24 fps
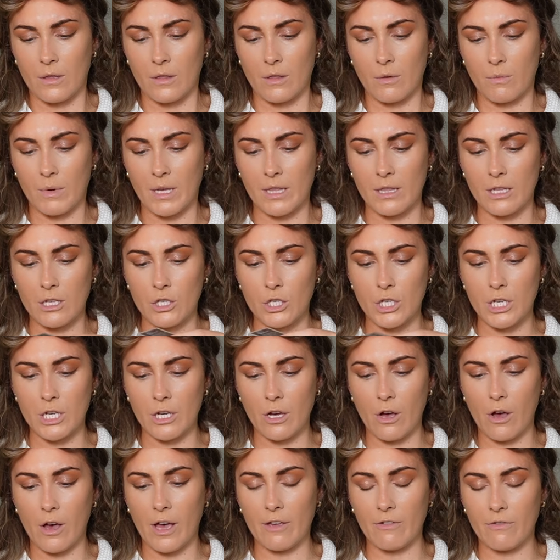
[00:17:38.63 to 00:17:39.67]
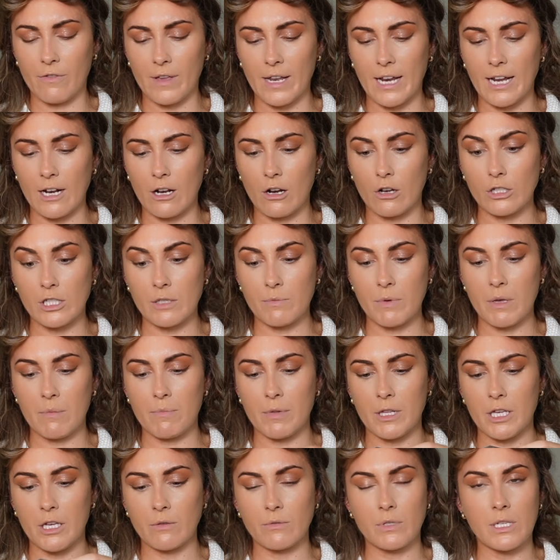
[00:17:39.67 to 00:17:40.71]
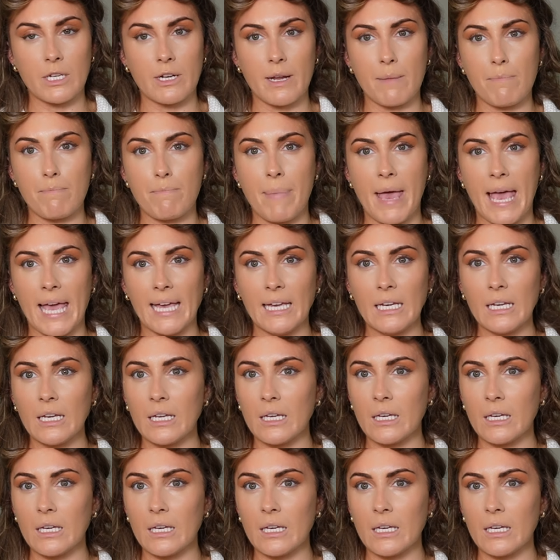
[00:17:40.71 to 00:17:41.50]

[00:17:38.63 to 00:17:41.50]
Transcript: the one that she got. I feel like lots of people use it in pink.